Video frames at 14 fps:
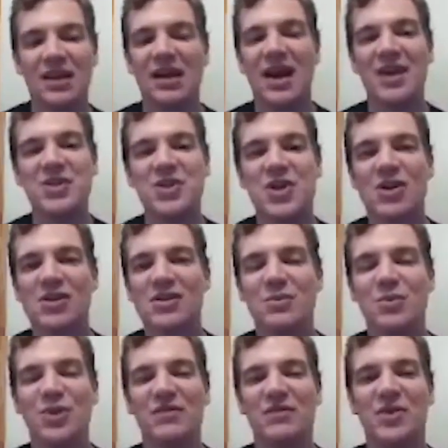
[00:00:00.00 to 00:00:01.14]
At Shardeum,
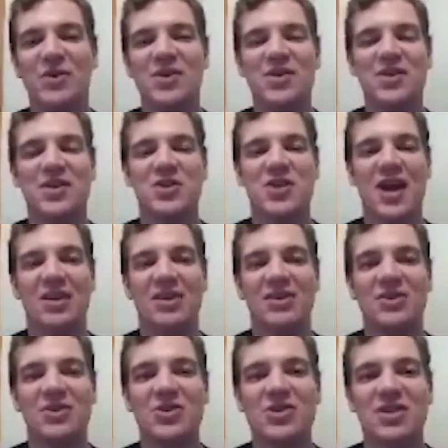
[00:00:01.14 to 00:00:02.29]
we've noticed a
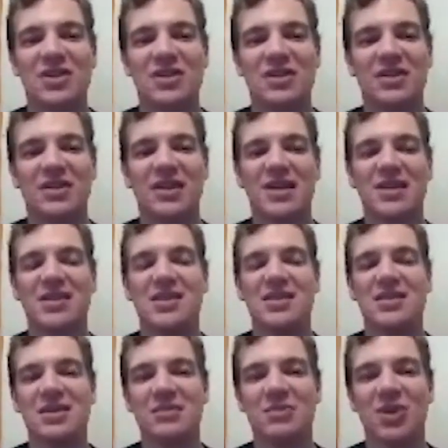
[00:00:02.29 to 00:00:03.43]
challenge that
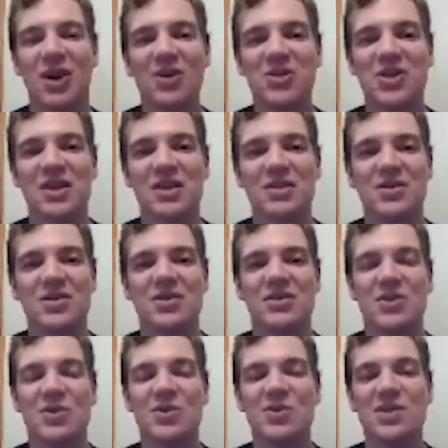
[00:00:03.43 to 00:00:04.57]
existing blockchains
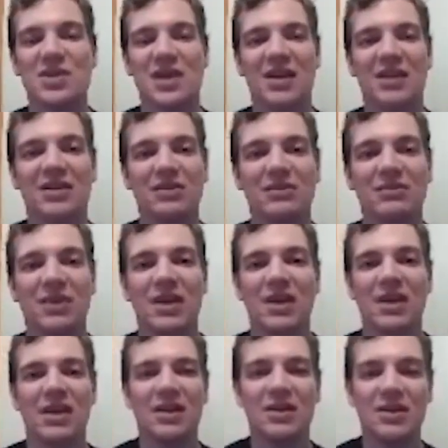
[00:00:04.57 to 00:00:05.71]
don't scale.
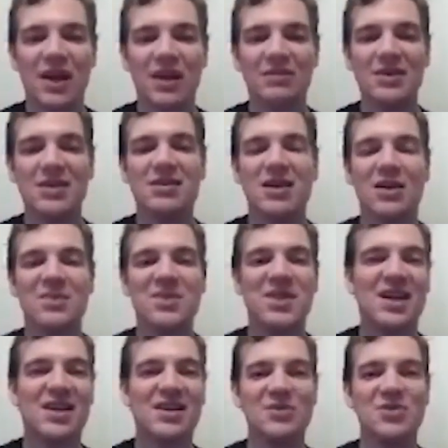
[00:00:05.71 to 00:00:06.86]
You have this
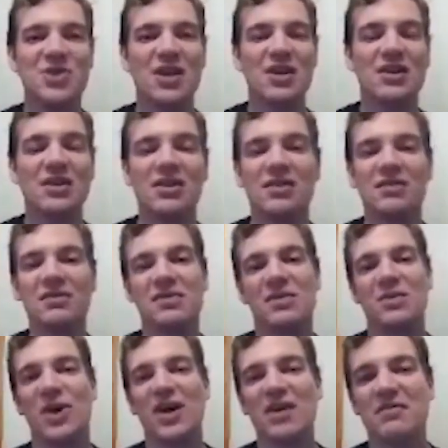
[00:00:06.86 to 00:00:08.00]
upside-down J-curve
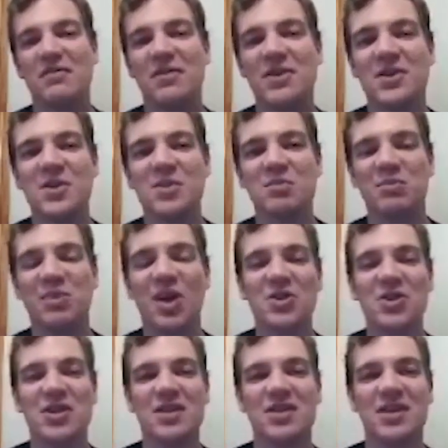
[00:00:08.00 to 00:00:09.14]
where at first
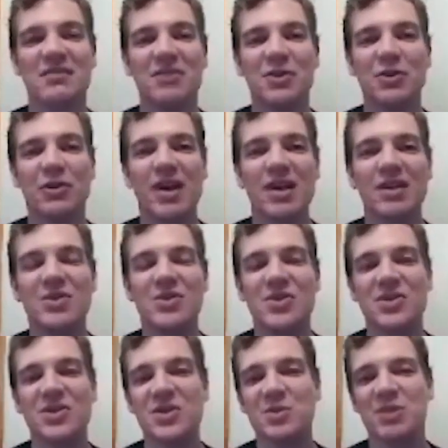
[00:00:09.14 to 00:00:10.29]
blockchains have a great
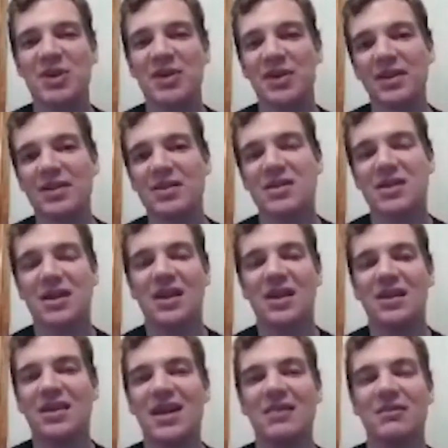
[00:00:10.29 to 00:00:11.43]
user experience.
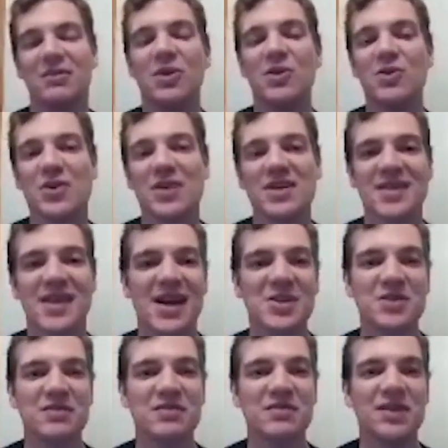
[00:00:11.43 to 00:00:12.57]
They have low
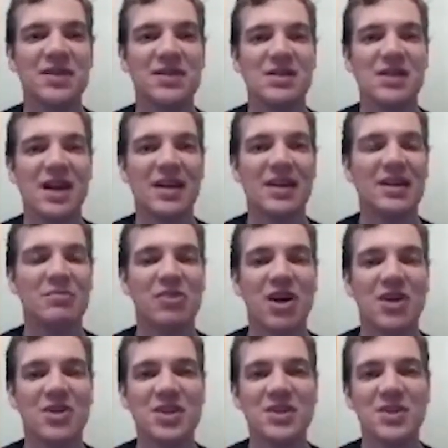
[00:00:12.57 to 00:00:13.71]
transaction fees that get
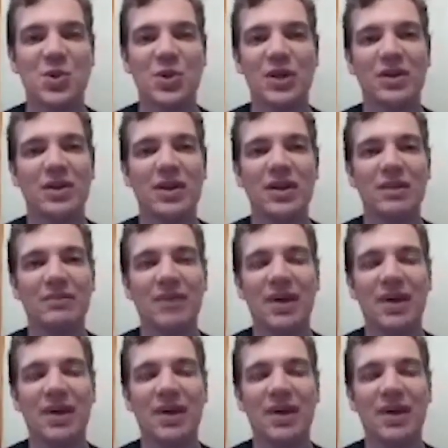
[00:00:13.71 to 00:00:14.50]
processed quickly.